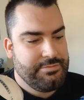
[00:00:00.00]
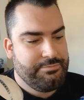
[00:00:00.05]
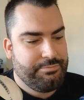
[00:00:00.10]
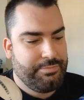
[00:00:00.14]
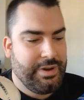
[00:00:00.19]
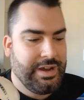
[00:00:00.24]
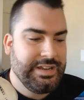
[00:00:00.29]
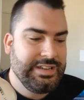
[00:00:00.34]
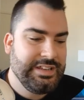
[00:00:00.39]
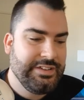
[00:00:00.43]

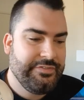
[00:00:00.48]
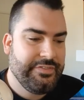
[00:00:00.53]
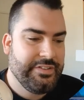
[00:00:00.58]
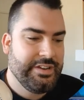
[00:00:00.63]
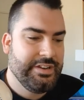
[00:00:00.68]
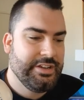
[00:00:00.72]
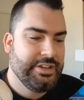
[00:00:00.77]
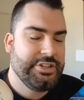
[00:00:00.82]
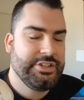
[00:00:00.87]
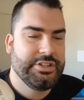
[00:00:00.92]
by
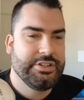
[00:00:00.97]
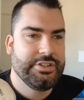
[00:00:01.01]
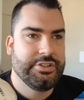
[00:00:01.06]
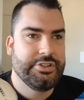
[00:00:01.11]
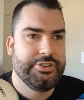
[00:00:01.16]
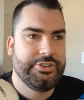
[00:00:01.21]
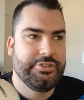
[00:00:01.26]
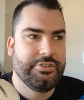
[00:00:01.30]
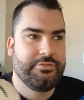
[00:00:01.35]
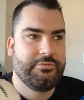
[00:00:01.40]
definition,
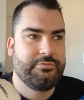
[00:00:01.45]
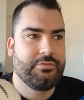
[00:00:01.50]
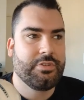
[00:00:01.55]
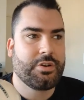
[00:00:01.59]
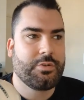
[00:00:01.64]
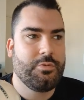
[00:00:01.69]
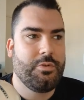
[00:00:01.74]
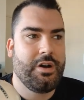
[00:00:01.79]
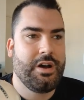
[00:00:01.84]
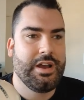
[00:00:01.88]
should
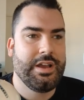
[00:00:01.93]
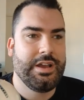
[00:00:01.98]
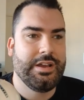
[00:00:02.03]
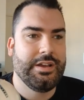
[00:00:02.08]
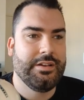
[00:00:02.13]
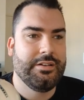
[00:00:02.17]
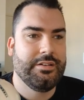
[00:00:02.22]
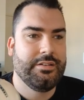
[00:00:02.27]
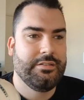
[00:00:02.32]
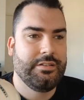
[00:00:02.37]

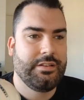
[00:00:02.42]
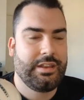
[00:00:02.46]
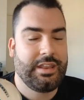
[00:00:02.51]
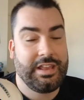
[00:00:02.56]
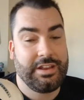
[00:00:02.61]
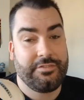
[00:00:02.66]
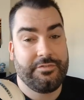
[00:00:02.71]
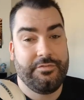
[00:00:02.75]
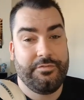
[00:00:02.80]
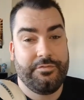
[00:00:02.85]
require
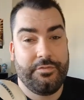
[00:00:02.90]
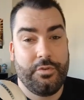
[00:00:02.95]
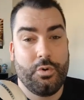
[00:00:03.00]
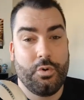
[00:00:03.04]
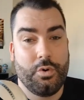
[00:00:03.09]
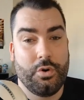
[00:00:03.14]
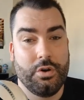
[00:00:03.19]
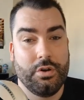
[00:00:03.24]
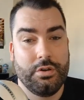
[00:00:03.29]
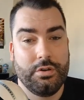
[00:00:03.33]
like
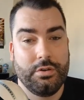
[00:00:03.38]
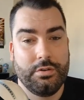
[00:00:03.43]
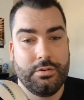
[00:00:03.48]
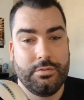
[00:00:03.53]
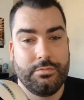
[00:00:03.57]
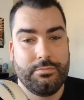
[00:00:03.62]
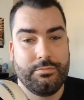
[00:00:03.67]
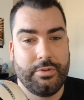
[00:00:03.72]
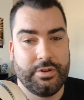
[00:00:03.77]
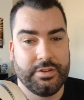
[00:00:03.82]
4
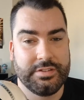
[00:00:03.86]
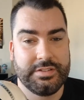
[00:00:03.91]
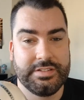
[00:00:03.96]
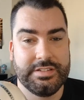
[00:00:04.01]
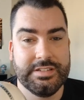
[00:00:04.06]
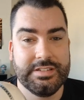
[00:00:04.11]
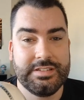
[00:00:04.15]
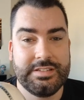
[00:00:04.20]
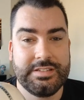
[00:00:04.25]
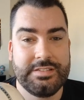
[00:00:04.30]

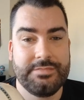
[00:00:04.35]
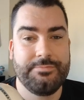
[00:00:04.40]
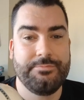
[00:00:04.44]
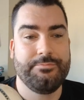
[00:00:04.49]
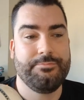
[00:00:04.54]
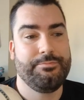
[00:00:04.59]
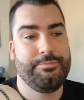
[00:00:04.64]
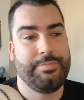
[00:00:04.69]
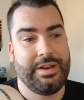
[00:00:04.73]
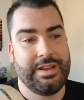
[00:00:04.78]
monsters,
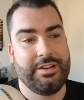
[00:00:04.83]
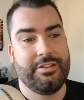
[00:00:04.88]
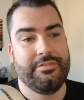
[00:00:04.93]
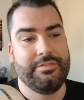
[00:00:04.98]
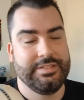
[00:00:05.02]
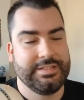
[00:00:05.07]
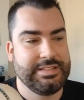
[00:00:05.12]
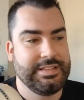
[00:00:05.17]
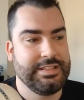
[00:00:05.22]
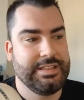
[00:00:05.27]
but
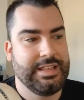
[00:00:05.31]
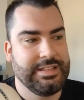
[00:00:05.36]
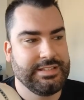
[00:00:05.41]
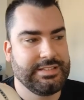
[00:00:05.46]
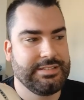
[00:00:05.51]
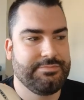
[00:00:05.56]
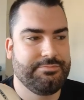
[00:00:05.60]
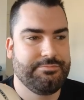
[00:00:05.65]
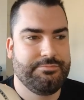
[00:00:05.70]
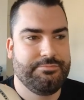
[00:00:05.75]
obviously
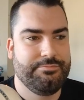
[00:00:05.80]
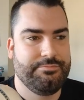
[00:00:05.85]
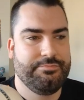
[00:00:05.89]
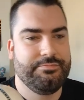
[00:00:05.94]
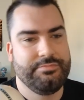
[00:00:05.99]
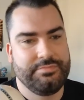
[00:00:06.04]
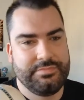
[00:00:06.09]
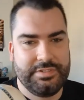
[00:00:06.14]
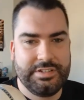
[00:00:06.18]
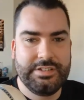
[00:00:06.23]
that's
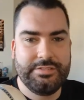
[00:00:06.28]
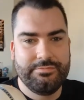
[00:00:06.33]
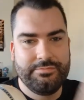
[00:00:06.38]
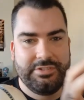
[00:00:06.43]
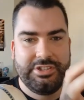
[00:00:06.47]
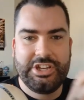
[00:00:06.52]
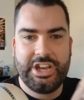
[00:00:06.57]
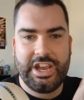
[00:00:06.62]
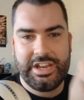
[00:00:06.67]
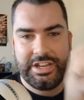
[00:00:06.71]

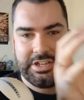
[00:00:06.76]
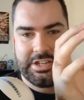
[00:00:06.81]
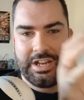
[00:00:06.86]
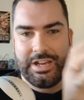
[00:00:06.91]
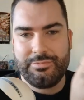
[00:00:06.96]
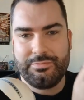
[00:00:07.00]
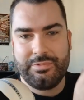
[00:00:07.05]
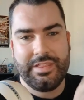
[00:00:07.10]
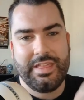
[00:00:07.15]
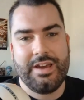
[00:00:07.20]
changed
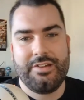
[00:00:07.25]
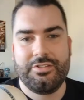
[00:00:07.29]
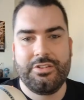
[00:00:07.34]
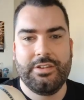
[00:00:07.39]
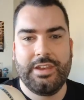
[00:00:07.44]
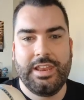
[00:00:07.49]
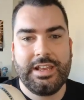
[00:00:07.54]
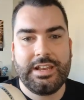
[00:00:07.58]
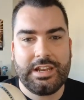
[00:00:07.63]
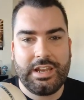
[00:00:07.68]
up with how you
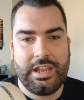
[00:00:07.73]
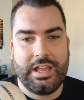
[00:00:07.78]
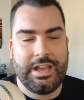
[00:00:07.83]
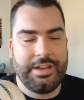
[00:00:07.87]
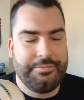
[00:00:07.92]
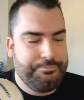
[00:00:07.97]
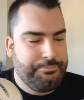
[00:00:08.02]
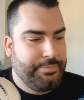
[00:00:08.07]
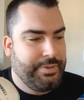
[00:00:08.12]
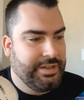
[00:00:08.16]
link
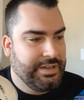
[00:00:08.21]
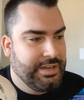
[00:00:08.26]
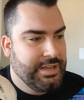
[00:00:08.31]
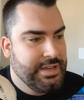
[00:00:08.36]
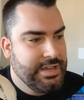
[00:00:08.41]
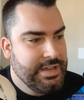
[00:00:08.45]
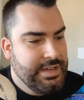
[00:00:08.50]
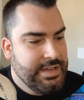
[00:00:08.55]
climb. But